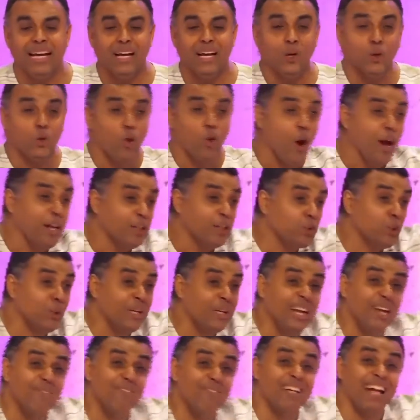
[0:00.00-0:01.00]
going to
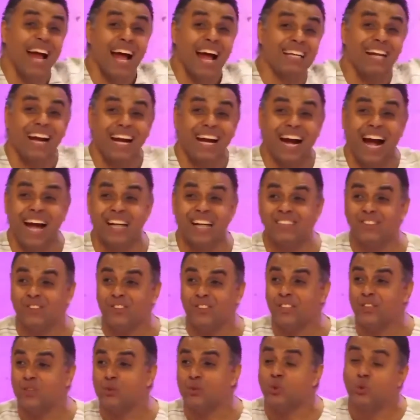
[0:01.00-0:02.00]
live in other
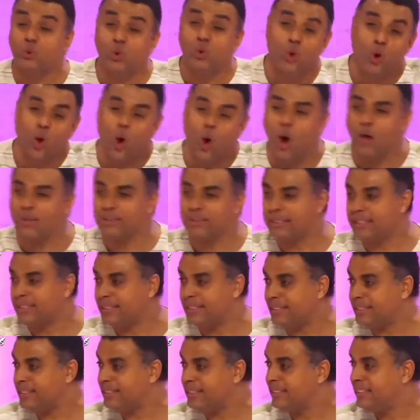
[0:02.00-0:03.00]
countries to do
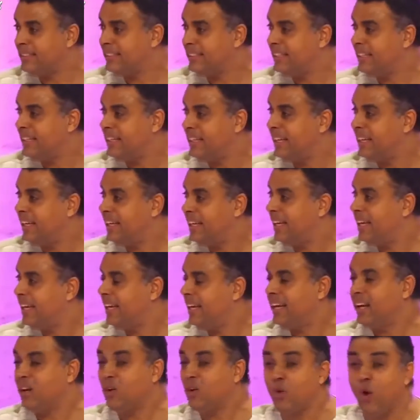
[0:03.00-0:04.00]
courses,
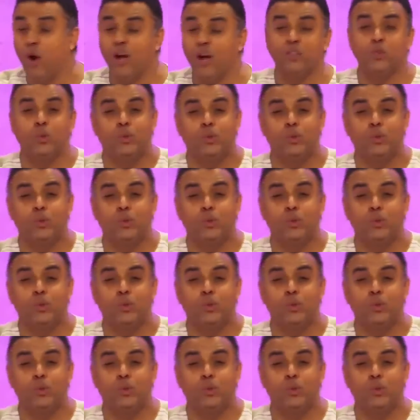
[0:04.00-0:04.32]
going to